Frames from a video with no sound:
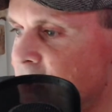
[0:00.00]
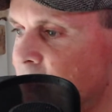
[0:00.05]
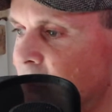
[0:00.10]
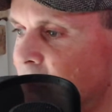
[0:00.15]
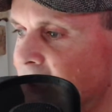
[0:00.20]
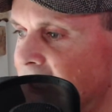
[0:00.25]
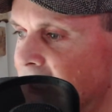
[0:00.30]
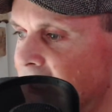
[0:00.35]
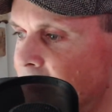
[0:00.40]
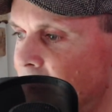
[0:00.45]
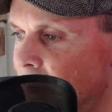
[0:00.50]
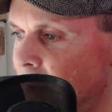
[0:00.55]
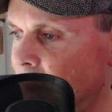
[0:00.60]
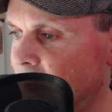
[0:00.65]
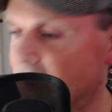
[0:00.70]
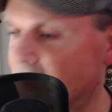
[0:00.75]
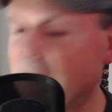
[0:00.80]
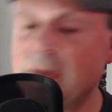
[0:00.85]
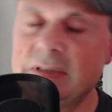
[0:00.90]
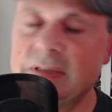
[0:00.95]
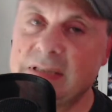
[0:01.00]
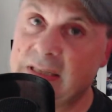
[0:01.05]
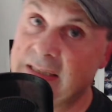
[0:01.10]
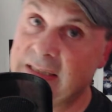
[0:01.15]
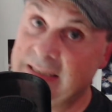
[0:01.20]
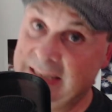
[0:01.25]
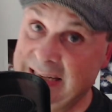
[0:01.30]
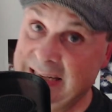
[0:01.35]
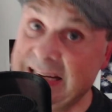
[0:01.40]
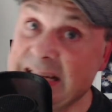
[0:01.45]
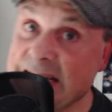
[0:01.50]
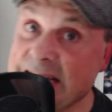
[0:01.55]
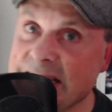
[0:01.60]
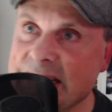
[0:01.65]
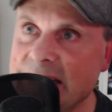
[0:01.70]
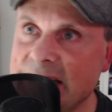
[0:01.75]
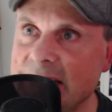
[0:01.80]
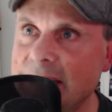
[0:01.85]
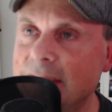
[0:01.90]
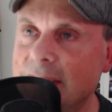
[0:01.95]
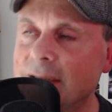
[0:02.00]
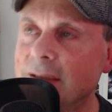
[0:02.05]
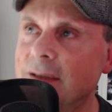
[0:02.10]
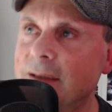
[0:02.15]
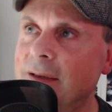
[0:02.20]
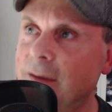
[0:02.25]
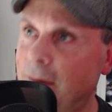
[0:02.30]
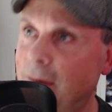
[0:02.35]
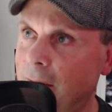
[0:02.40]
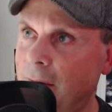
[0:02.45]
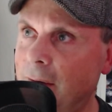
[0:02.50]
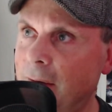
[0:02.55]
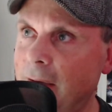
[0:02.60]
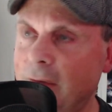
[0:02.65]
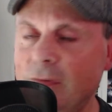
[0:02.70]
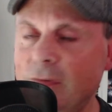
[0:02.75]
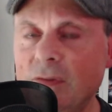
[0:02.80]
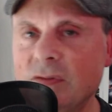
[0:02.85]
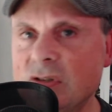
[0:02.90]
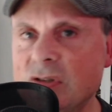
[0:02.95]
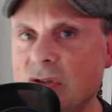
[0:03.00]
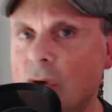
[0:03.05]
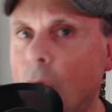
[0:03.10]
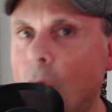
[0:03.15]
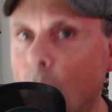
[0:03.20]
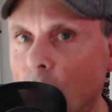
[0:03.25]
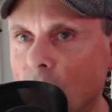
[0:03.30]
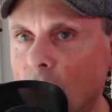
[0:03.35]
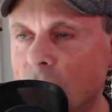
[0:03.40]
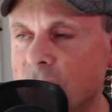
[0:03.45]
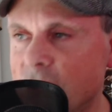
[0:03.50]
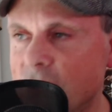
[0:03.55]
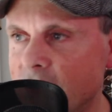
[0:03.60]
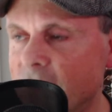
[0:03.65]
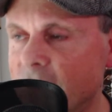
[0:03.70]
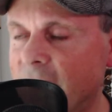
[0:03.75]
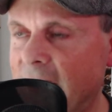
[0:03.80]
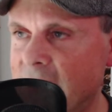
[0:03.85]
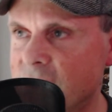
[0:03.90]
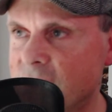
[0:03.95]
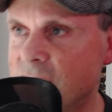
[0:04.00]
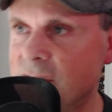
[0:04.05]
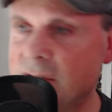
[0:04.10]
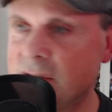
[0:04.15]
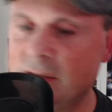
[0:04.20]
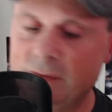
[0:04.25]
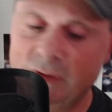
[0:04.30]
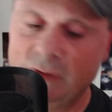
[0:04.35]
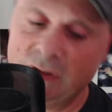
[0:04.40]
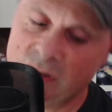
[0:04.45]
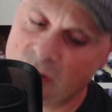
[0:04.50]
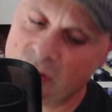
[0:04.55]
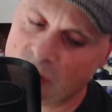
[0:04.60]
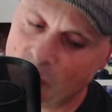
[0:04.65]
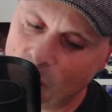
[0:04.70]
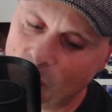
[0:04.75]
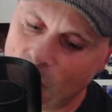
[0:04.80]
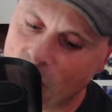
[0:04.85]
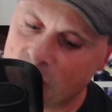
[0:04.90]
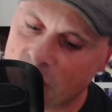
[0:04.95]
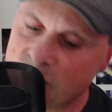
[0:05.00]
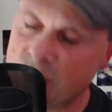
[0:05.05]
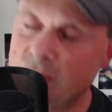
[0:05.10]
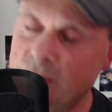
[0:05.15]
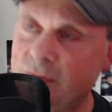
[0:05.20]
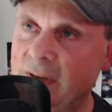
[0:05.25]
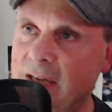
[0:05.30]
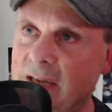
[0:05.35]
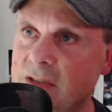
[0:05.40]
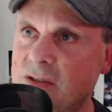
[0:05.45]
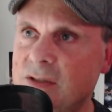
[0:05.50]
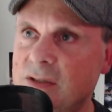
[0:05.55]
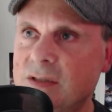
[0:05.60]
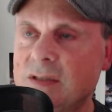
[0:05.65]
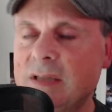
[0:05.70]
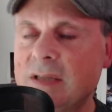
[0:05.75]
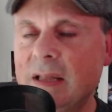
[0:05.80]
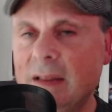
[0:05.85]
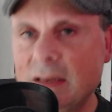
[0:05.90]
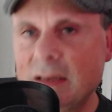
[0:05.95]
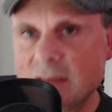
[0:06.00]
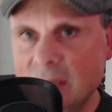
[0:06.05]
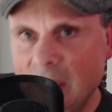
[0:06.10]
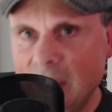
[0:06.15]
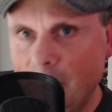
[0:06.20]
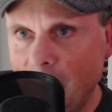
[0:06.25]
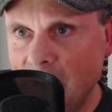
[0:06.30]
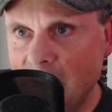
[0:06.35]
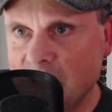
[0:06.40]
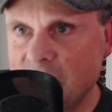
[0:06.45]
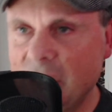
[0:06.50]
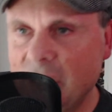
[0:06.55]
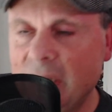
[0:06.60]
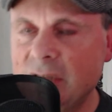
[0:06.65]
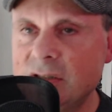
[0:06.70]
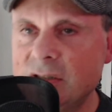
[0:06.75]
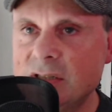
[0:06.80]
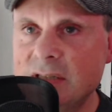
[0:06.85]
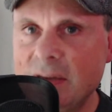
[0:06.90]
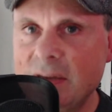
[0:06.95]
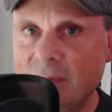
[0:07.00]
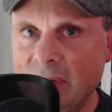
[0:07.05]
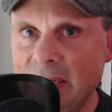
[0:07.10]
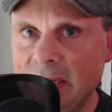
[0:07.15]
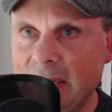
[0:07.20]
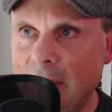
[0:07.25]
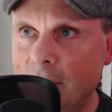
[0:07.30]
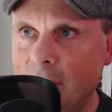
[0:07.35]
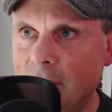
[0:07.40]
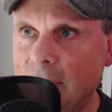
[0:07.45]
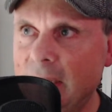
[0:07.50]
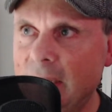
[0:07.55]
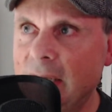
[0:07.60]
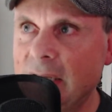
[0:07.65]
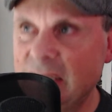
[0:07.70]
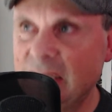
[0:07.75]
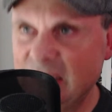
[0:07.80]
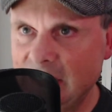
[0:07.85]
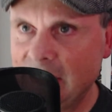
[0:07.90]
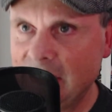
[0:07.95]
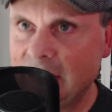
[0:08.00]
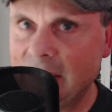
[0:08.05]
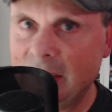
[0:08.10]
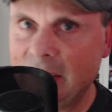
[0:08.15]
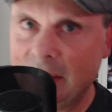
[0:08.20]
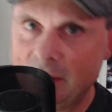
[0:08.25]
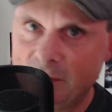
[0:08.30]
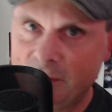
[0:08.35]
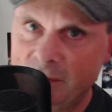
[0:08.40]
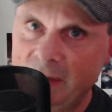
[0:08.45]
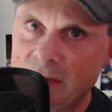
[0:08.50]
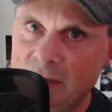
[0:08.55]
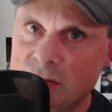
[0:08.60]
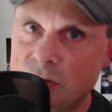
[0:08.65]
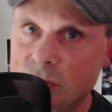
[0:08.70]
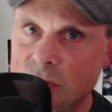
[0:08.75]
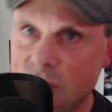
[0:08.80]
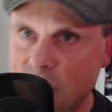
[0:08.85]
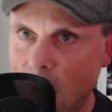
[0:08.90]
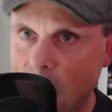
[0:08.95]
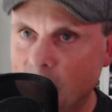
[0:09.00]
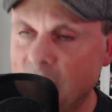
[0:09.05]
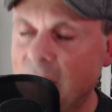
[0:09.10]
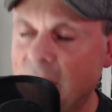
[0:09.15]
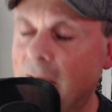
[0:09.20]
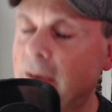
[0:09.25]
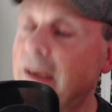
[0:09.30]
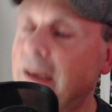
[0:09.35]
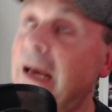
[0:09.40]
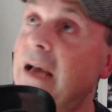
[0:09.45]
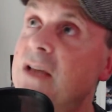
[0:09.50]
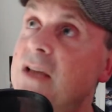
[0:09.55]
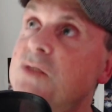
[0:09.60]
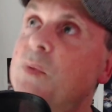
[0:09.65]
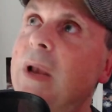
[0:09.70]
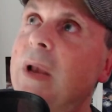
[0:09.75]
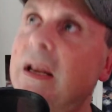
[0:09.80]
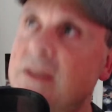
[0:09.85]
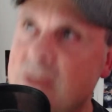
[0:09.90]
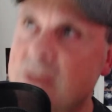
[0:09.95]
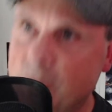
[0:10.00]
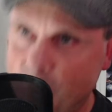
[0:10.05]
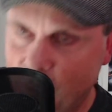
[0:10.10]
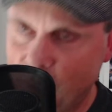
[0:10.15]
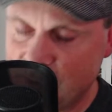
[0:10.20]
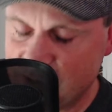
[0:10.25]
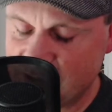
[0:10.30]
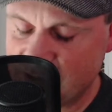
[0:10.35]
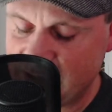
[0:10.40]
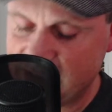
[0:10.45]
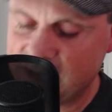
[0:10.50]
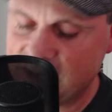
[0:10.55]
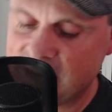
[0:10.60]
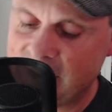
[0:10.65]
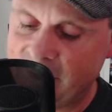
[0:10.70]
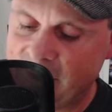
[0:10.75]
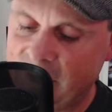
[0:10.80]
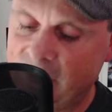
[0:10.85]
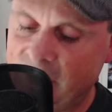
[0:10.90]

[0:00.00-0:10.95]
to keep up with. It's easy if you've just got one or two factions. If you've just got one or two factions, then there's a couple of changes every now and then a year that'll affect you. Job done. As well as the points changes every 3